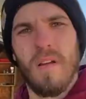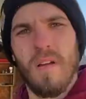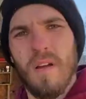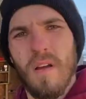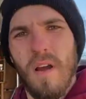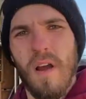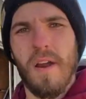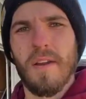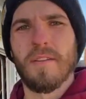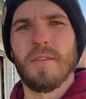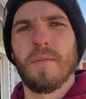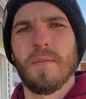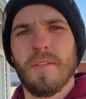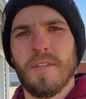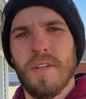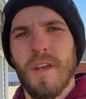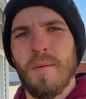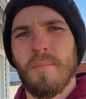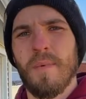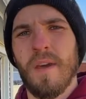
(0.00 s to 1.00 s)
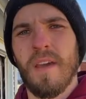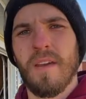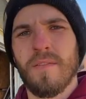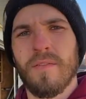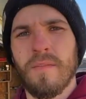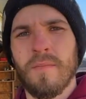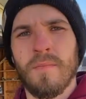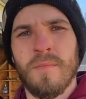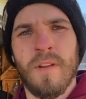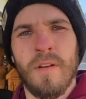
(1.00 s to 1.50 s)
All right, so we just got back
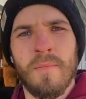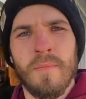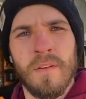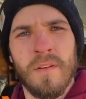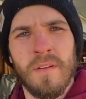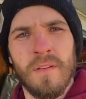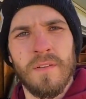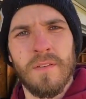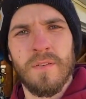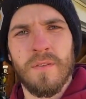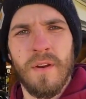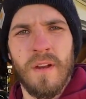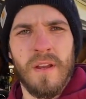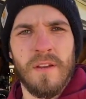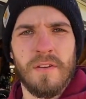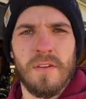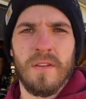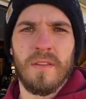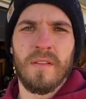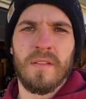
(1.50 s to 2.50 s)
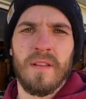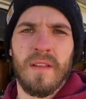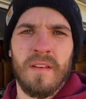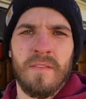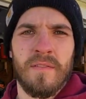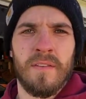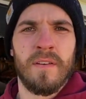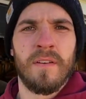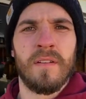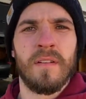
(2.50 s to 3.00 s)
from dumping all the trash at the
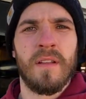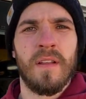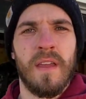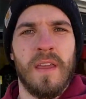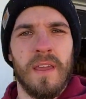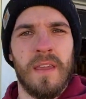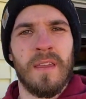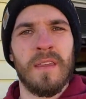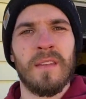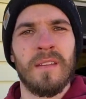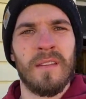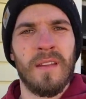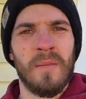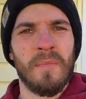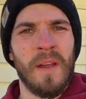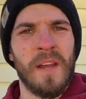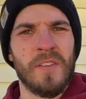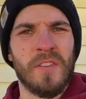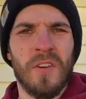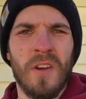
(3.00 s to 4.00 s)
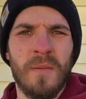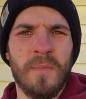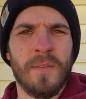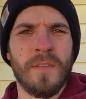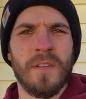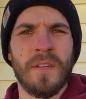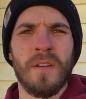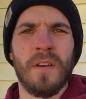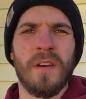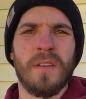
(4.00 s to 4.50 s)
landfill, and I'm not sure how much
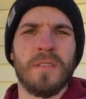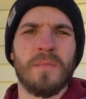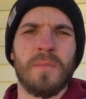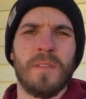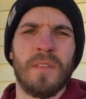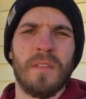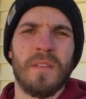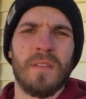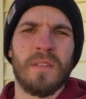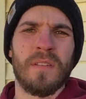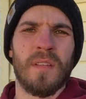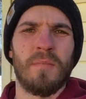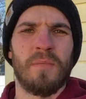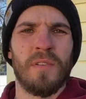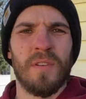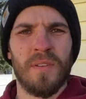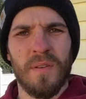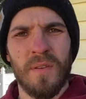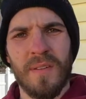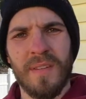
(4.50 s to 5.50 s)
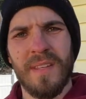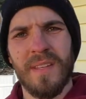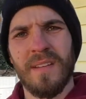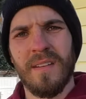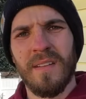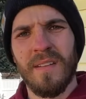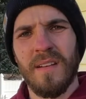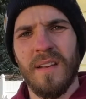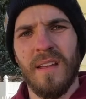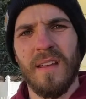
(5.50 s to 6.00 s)
it costs because they bill you at the end
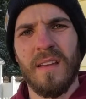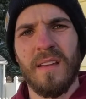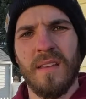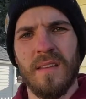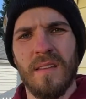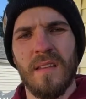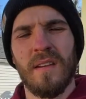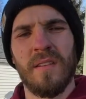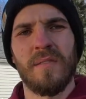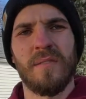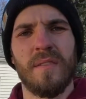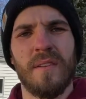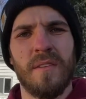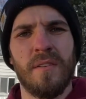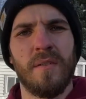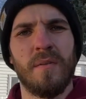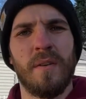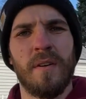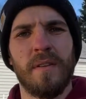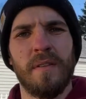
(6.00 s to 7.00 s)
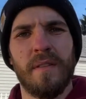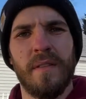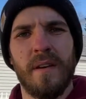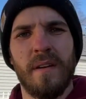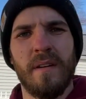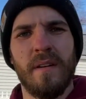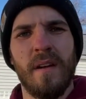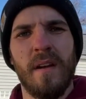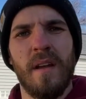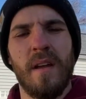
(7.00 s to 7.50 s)
of the day and they don't tell you while you're
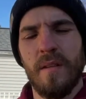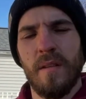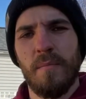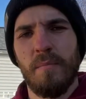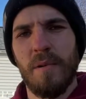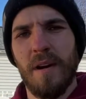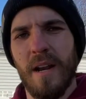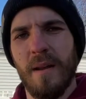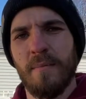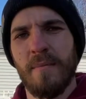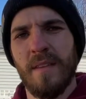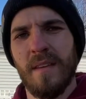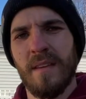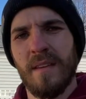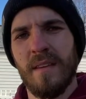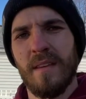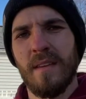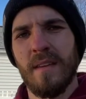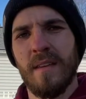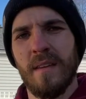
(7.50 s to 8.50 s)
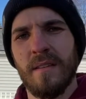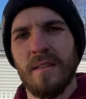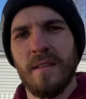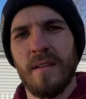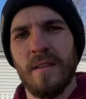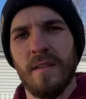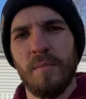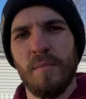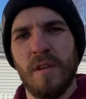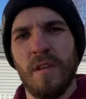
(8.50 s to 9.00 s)
there. But I'm thinking it's
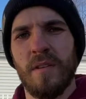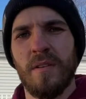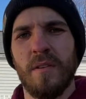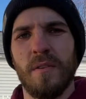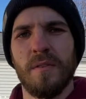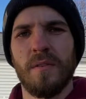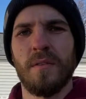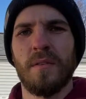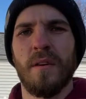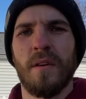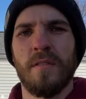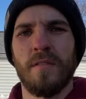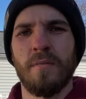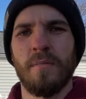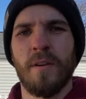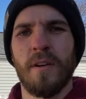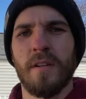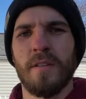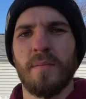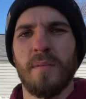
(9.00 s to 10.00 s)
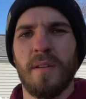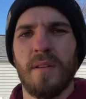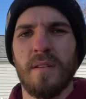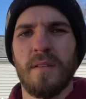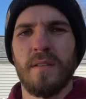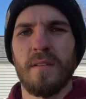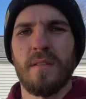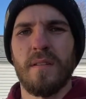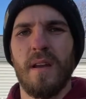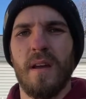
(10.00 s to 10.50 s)
gonna be close to $100
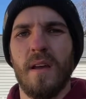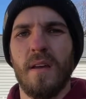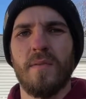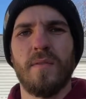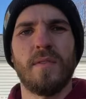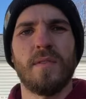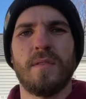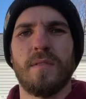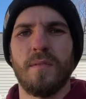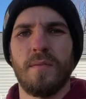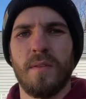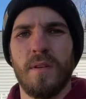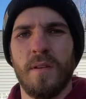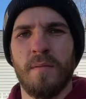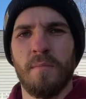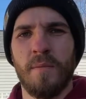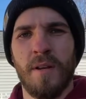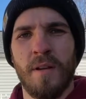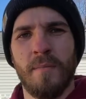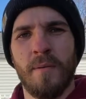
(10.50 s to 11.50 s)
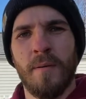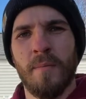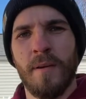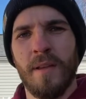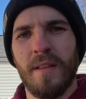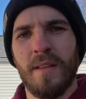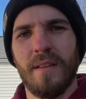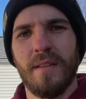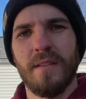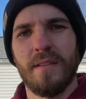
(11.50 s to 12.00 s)
because I have a 2-ton minimum
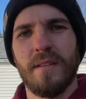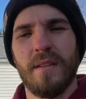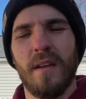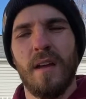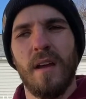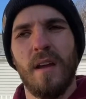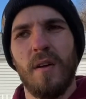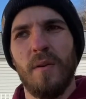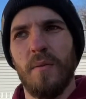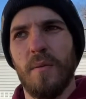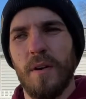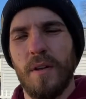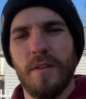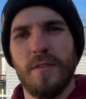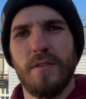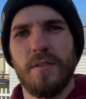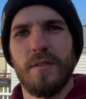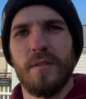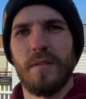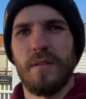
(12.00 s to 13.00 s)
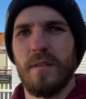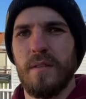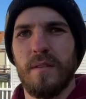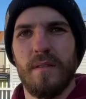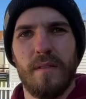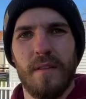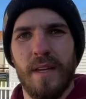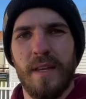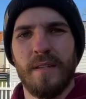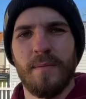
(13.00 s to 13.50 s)
at least, which
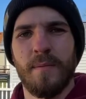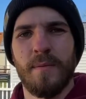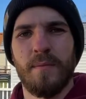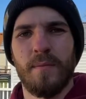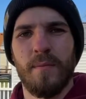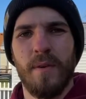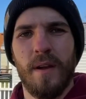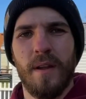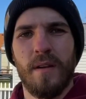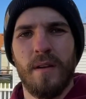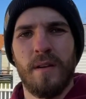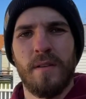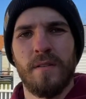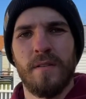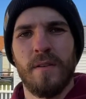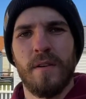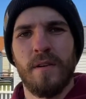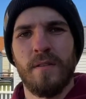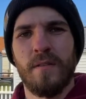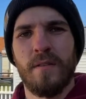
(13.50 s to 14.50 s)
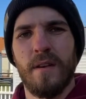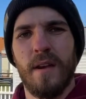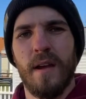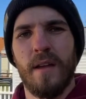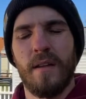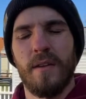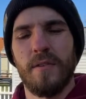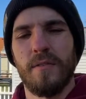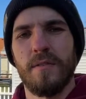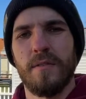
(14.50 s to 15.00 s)
lands me right under
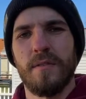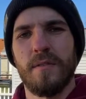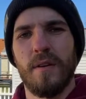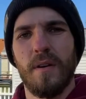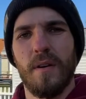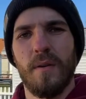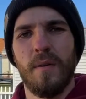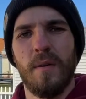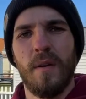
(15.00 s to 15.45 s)
$100. So